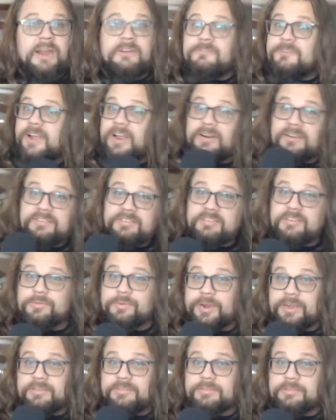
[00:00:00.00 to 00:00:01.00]
fantasy
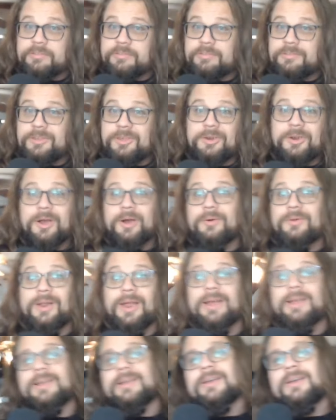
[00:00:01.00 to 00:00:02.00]
races, you know,
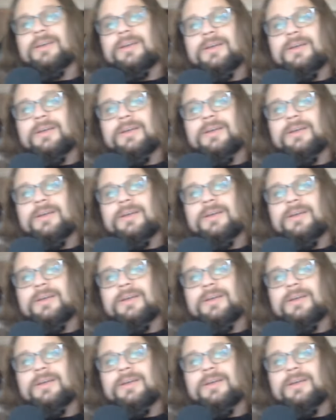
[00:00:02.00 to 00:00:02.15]
like